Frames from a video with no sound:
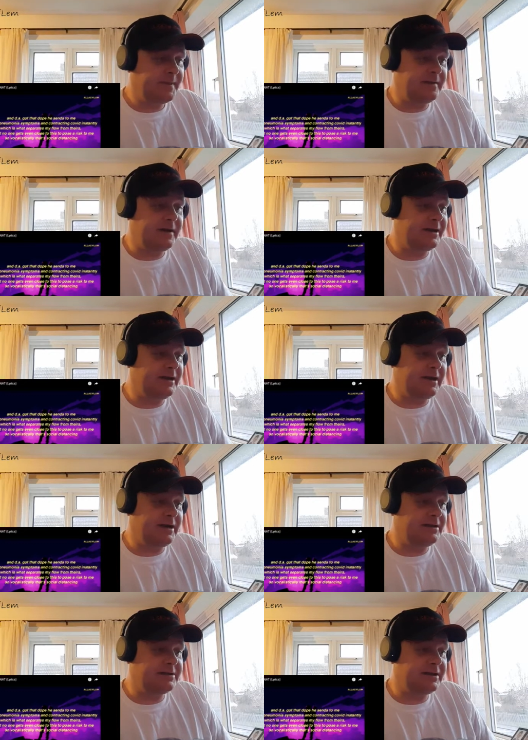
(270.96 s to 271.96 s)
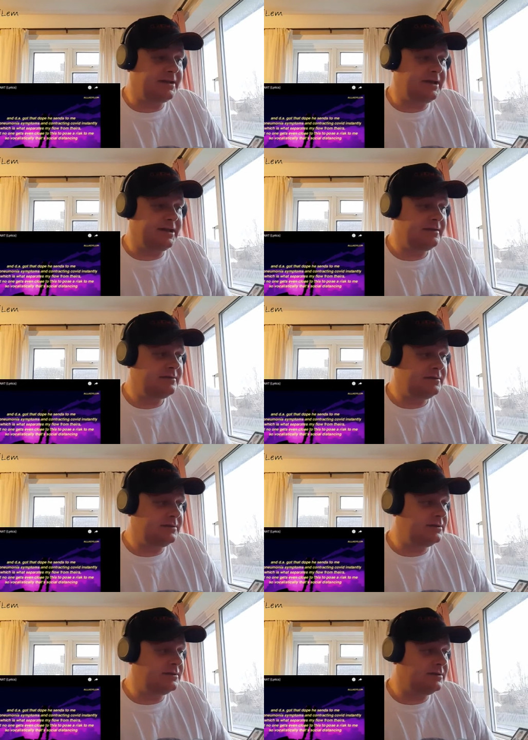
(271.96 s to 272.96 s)
Like he said there,
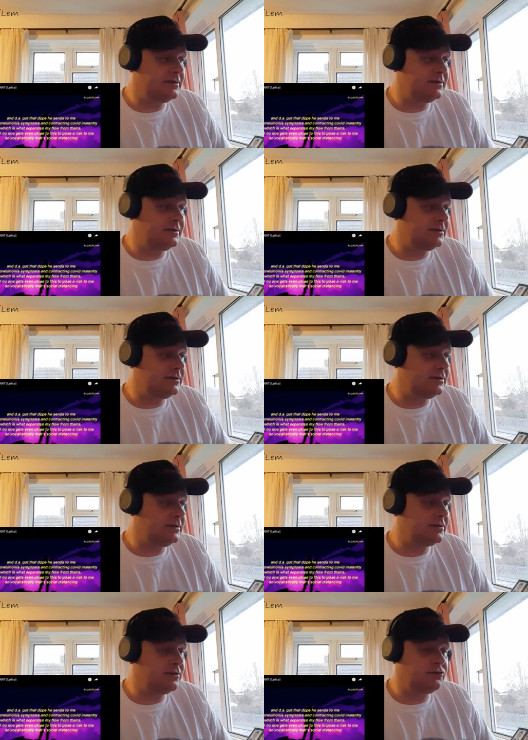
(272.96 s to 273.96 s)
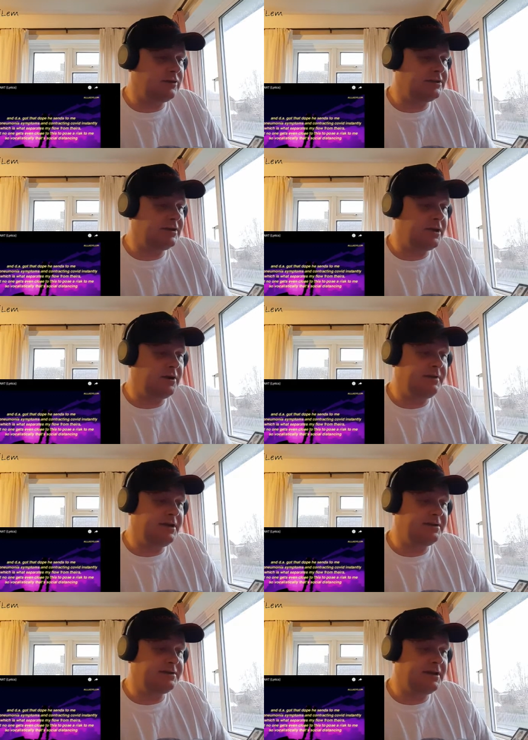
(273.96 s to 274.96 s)
contracting COVID
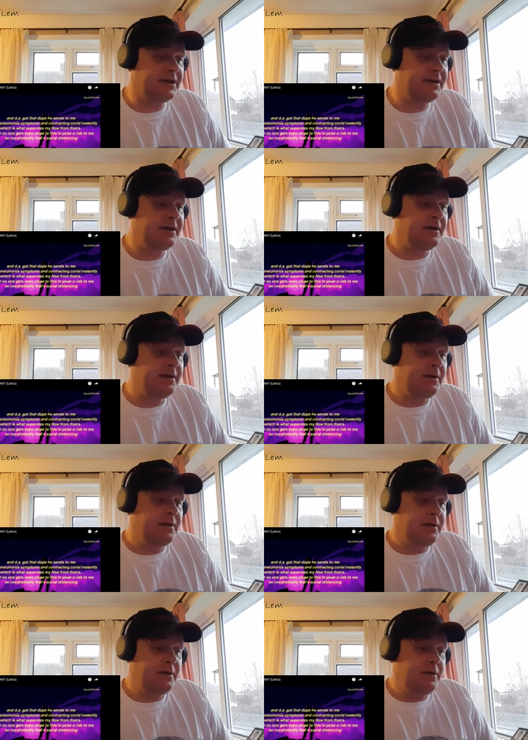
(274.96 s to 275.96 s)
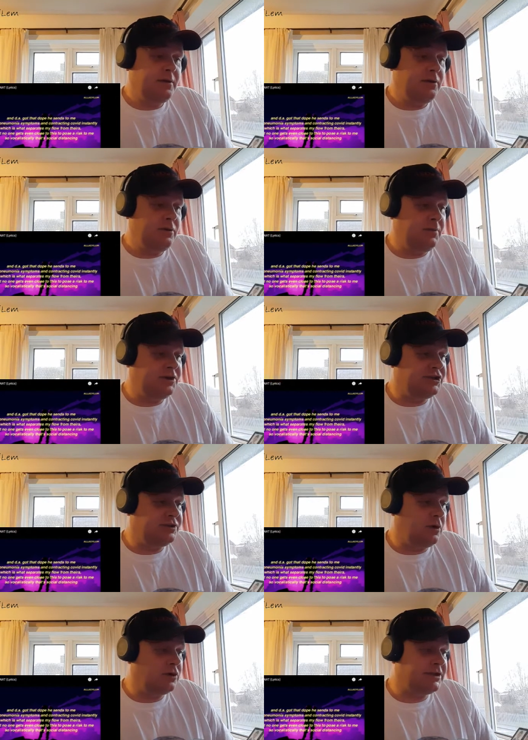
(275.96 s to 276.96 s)
instantly, which
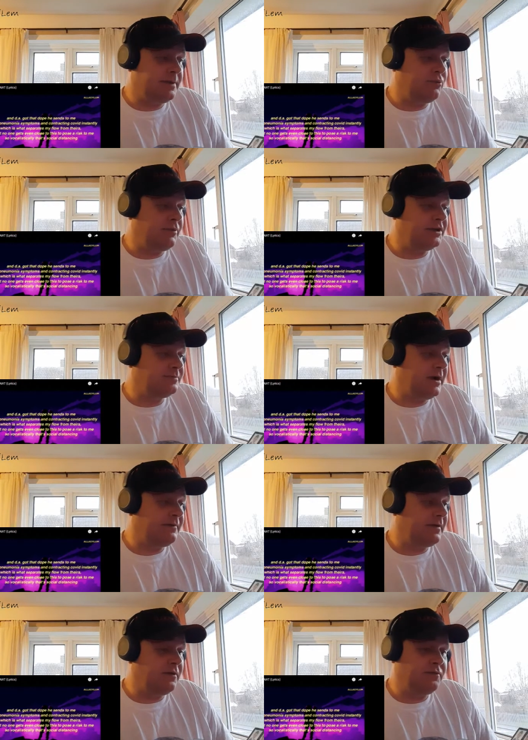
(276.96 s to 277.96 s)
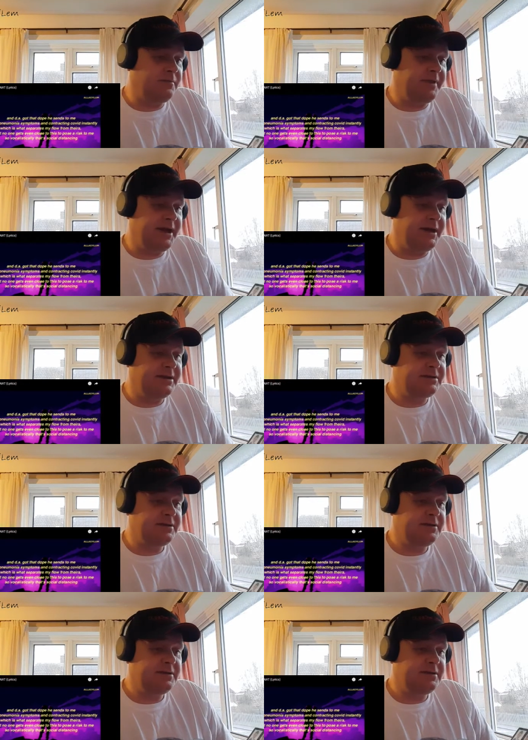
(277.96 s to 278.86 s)
is what separates my flow from theirs,